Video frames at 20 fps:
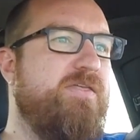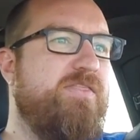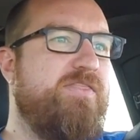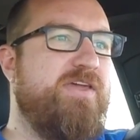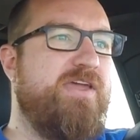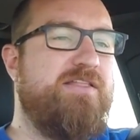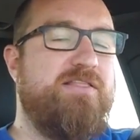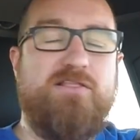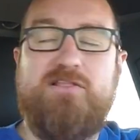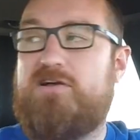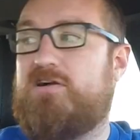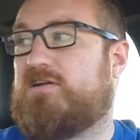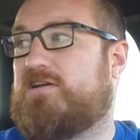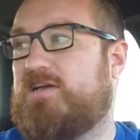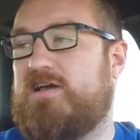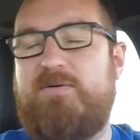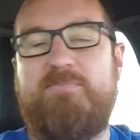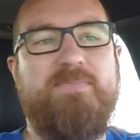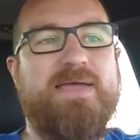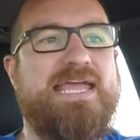They look
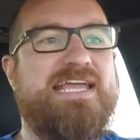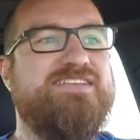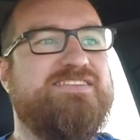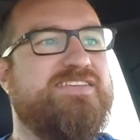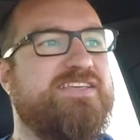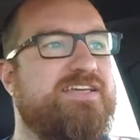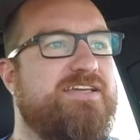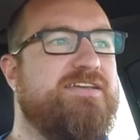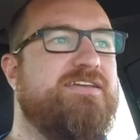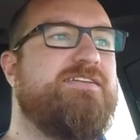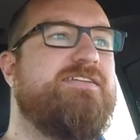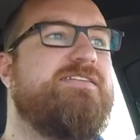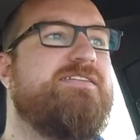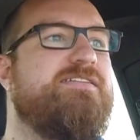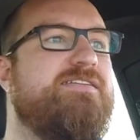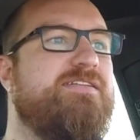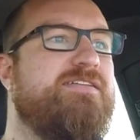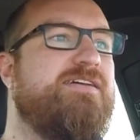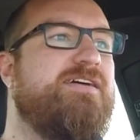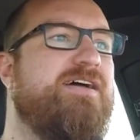amazing.
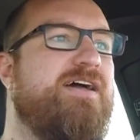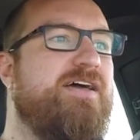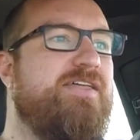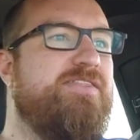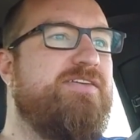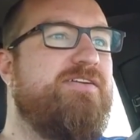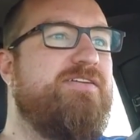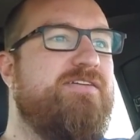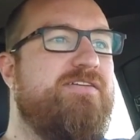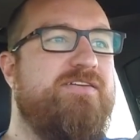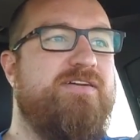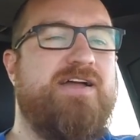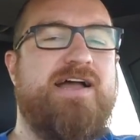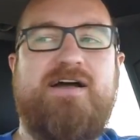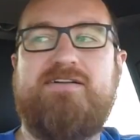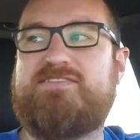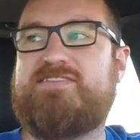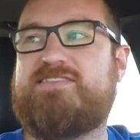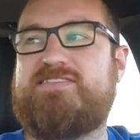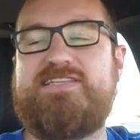They're
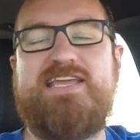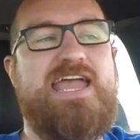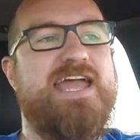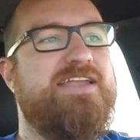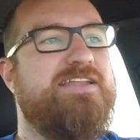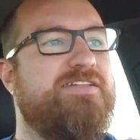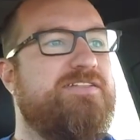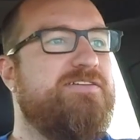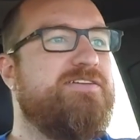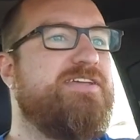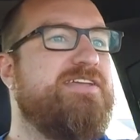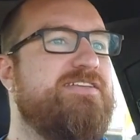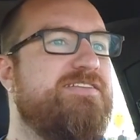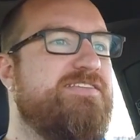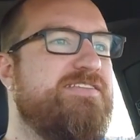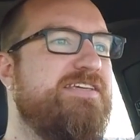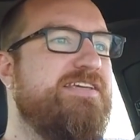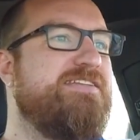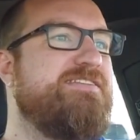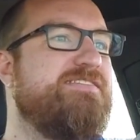outstanding looking
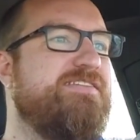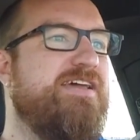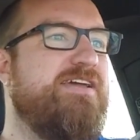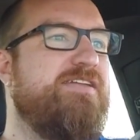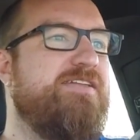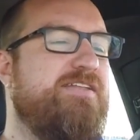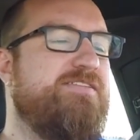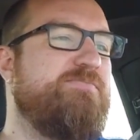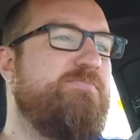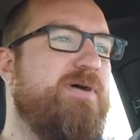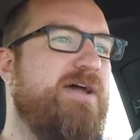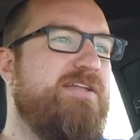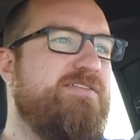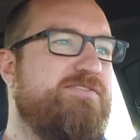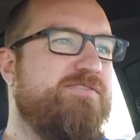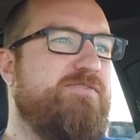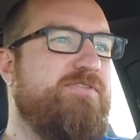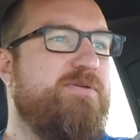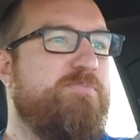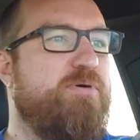seats.
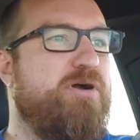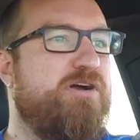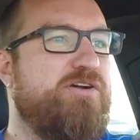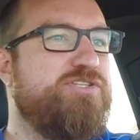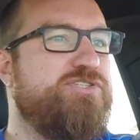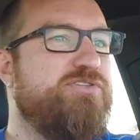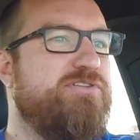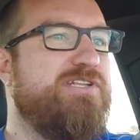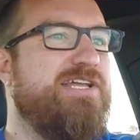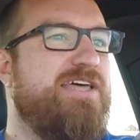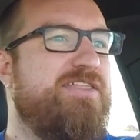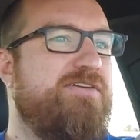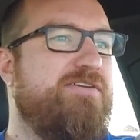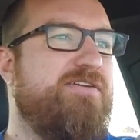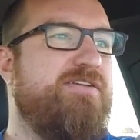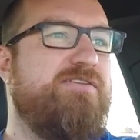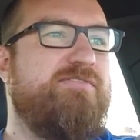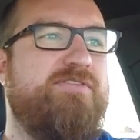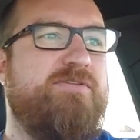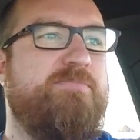Mine's only partial
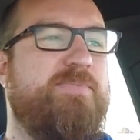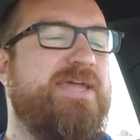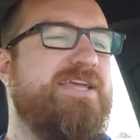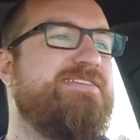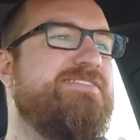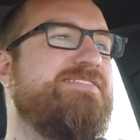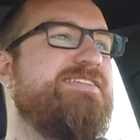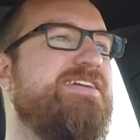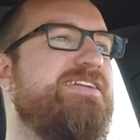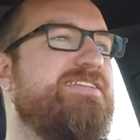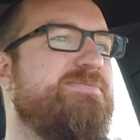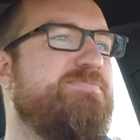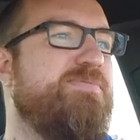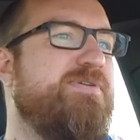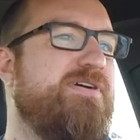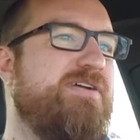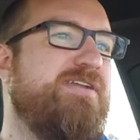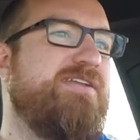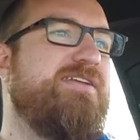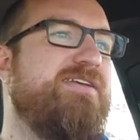leather, the base seats,
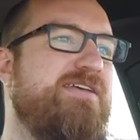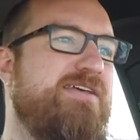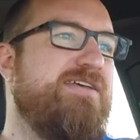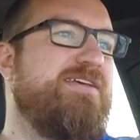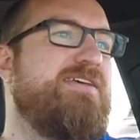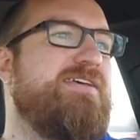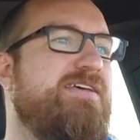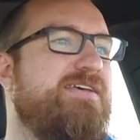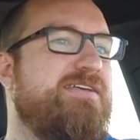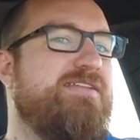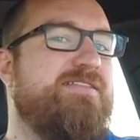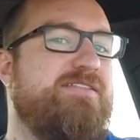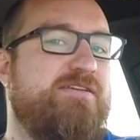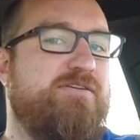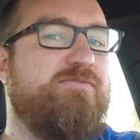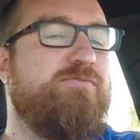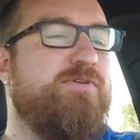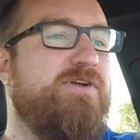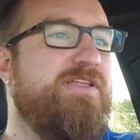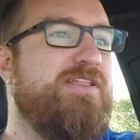but
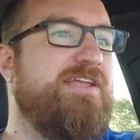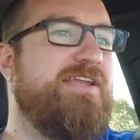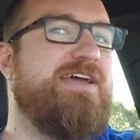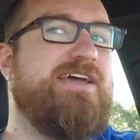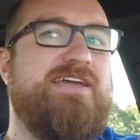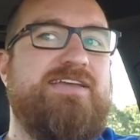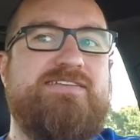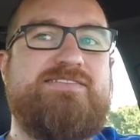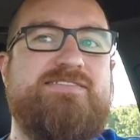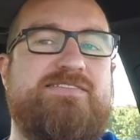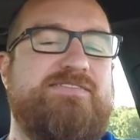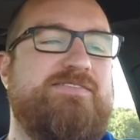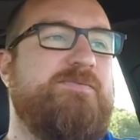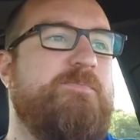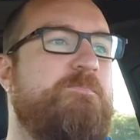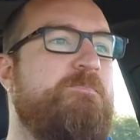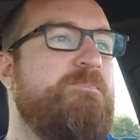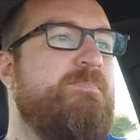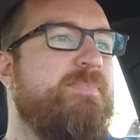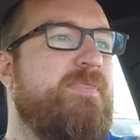they're really nice.
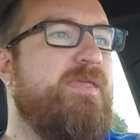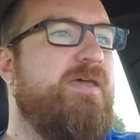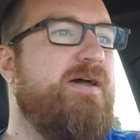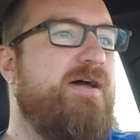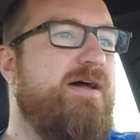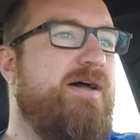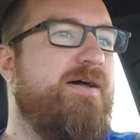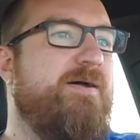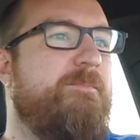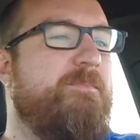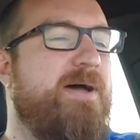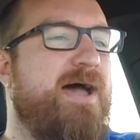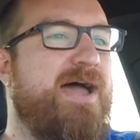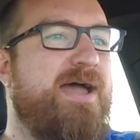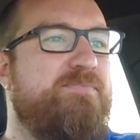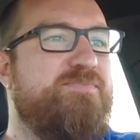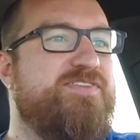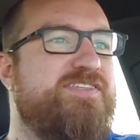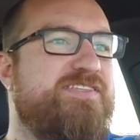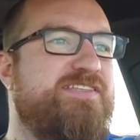
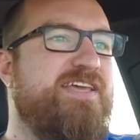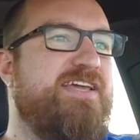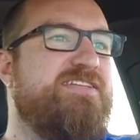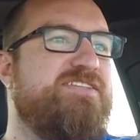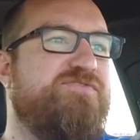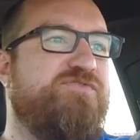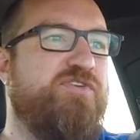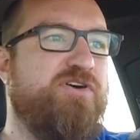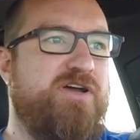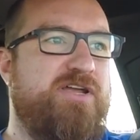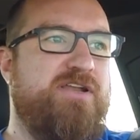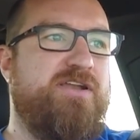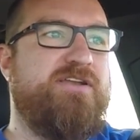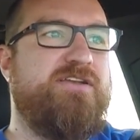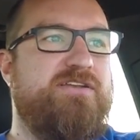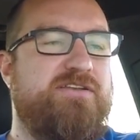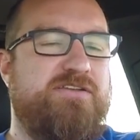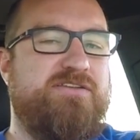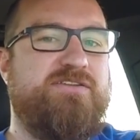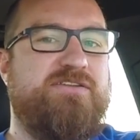I'm 6 foot,
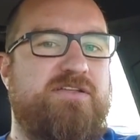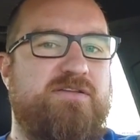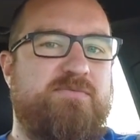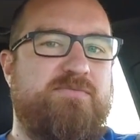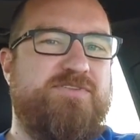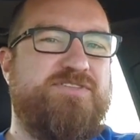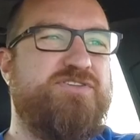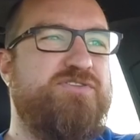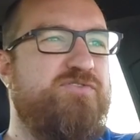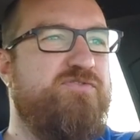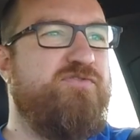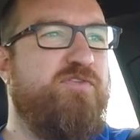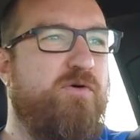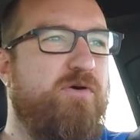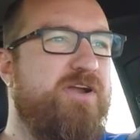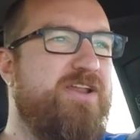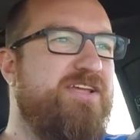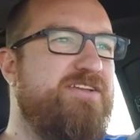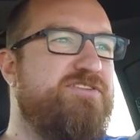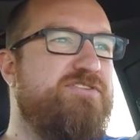
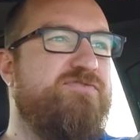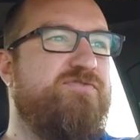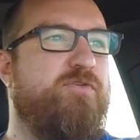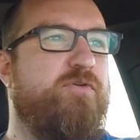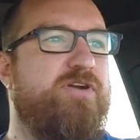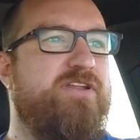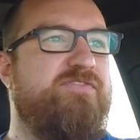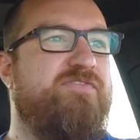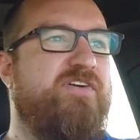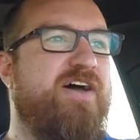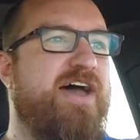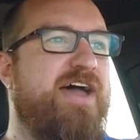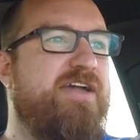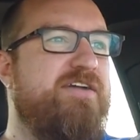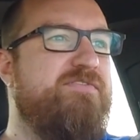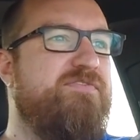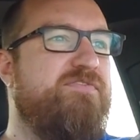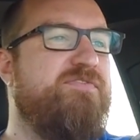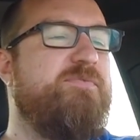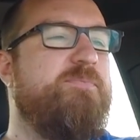240,
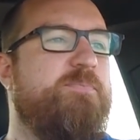245.